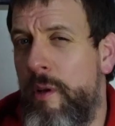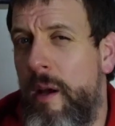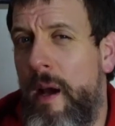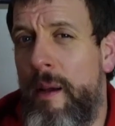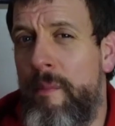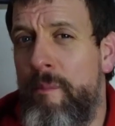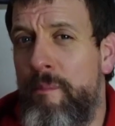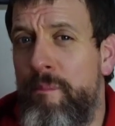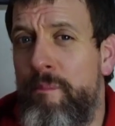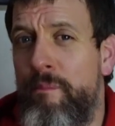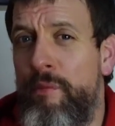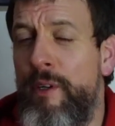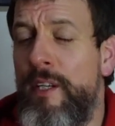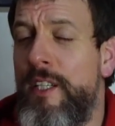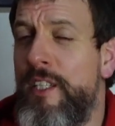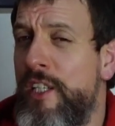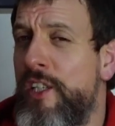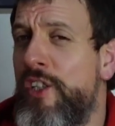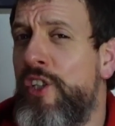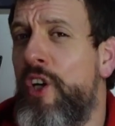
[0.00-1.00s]
I'm
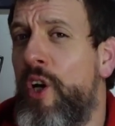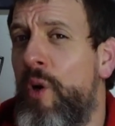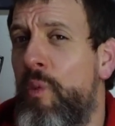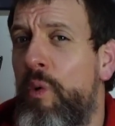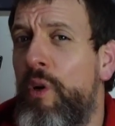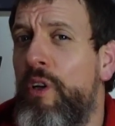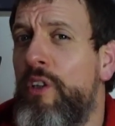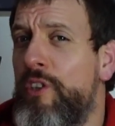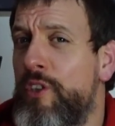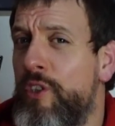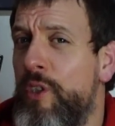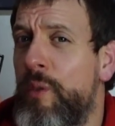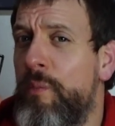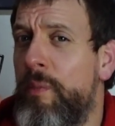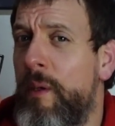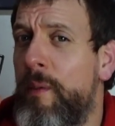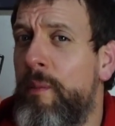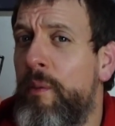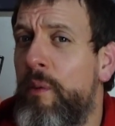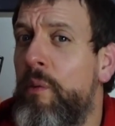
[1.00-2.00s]
pretty sure one or two
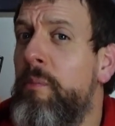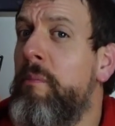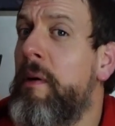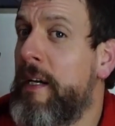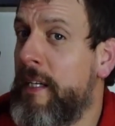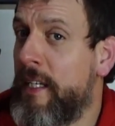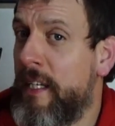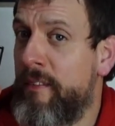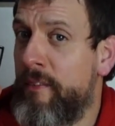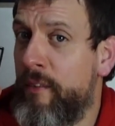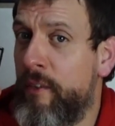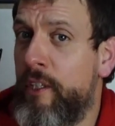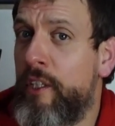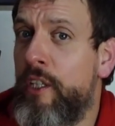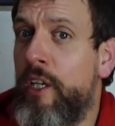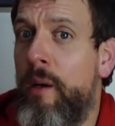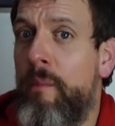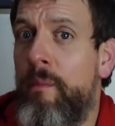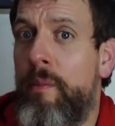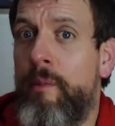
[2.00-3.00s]
people might give you the
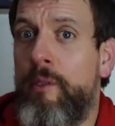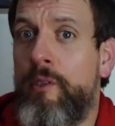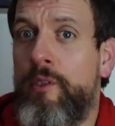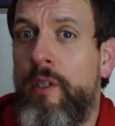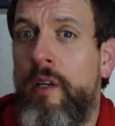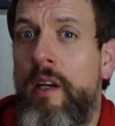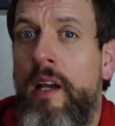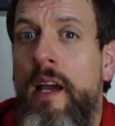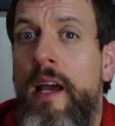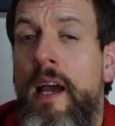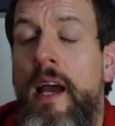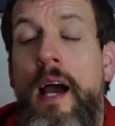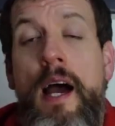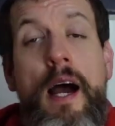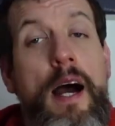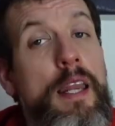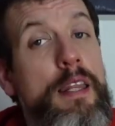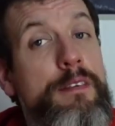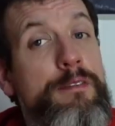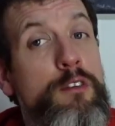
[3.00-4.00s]
compliment. So
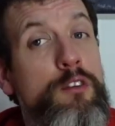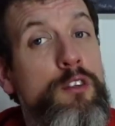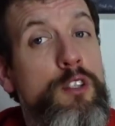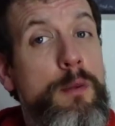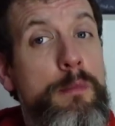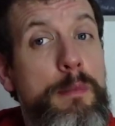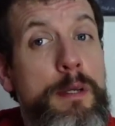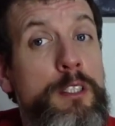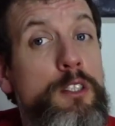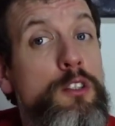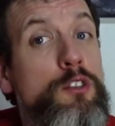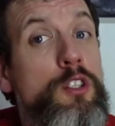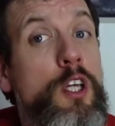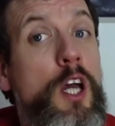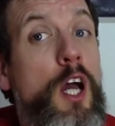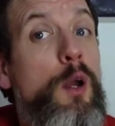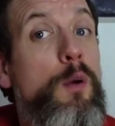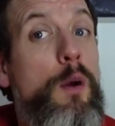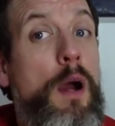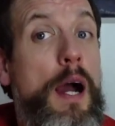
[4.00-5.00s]
if you're under
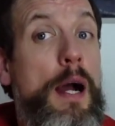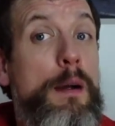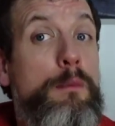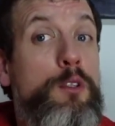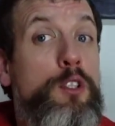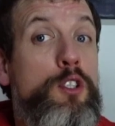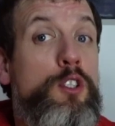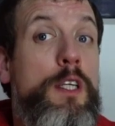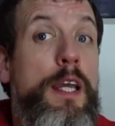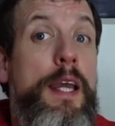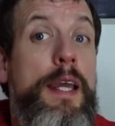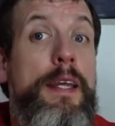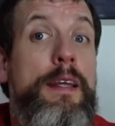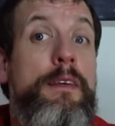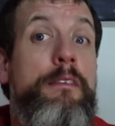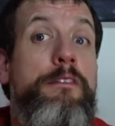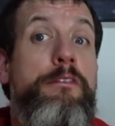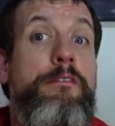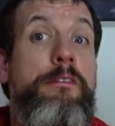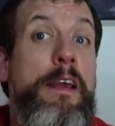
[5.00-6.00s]
mistletoe, I'm just
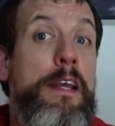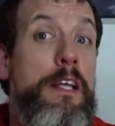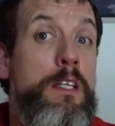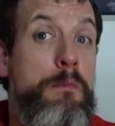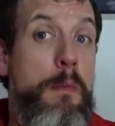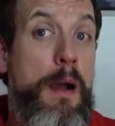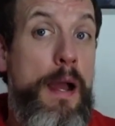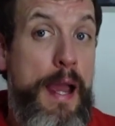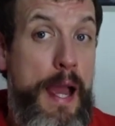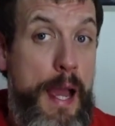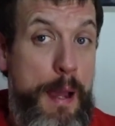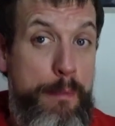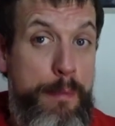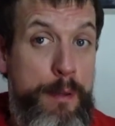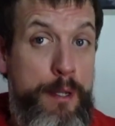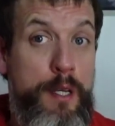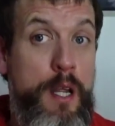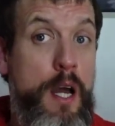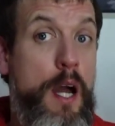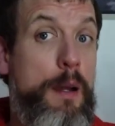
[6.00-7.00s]
saying things might
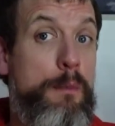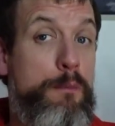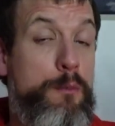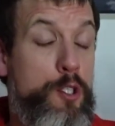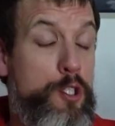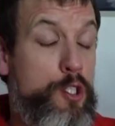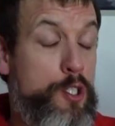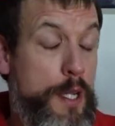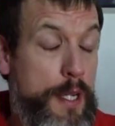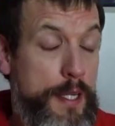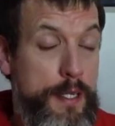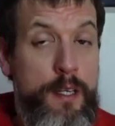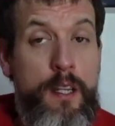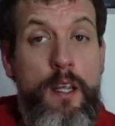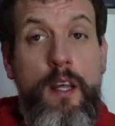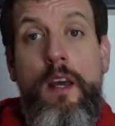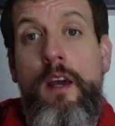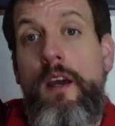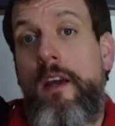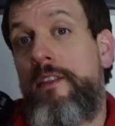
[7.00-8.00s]
happen. I'm just saying
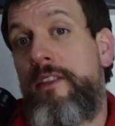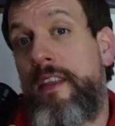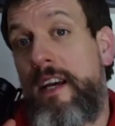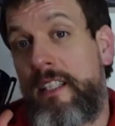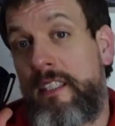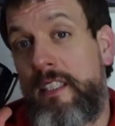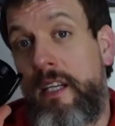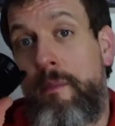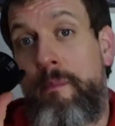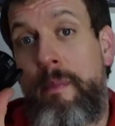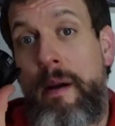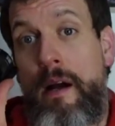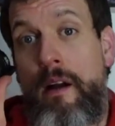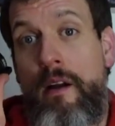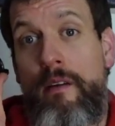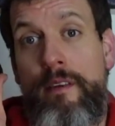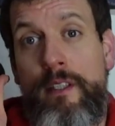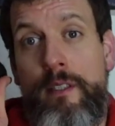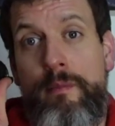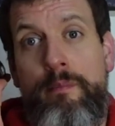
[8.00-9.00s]
that's how
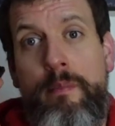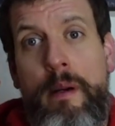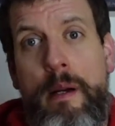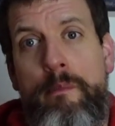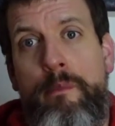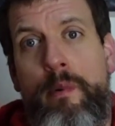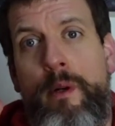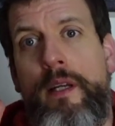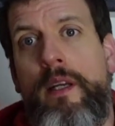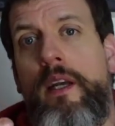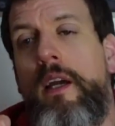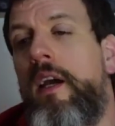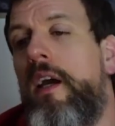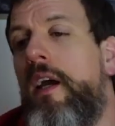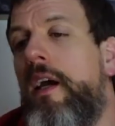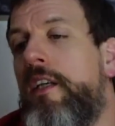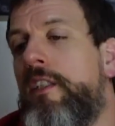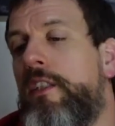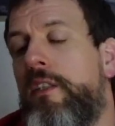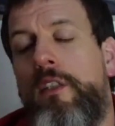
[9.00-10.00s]
powerful this bad boy.
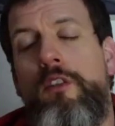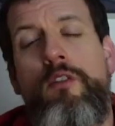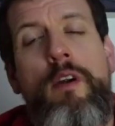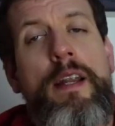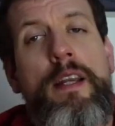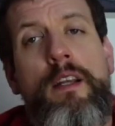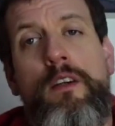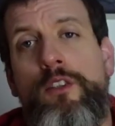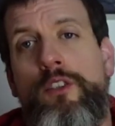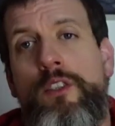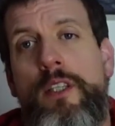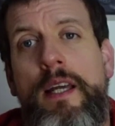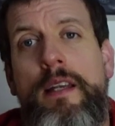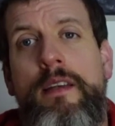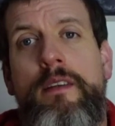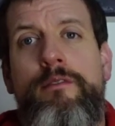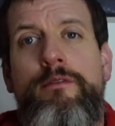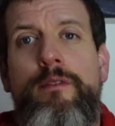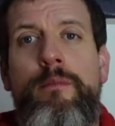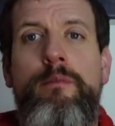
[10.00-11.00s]
It's a great little
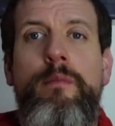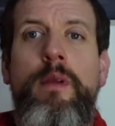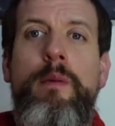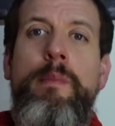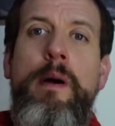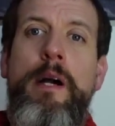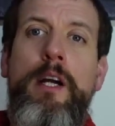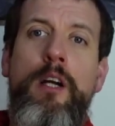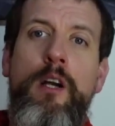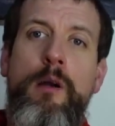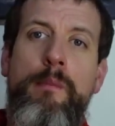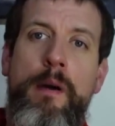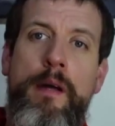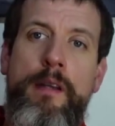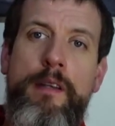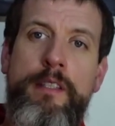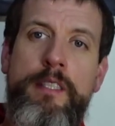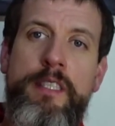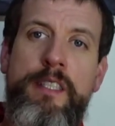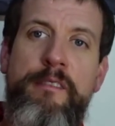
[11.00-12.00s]
scent from Paco
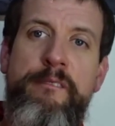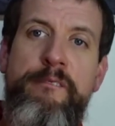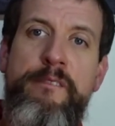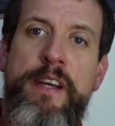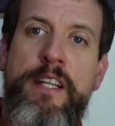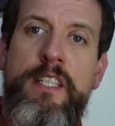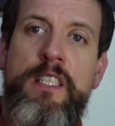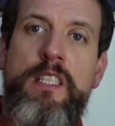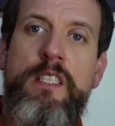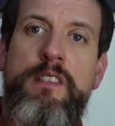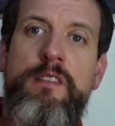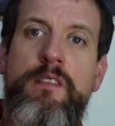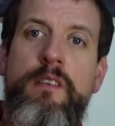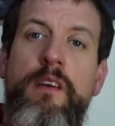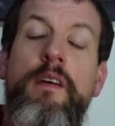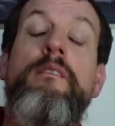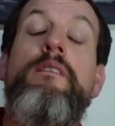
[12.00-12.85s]
Rabanne. This is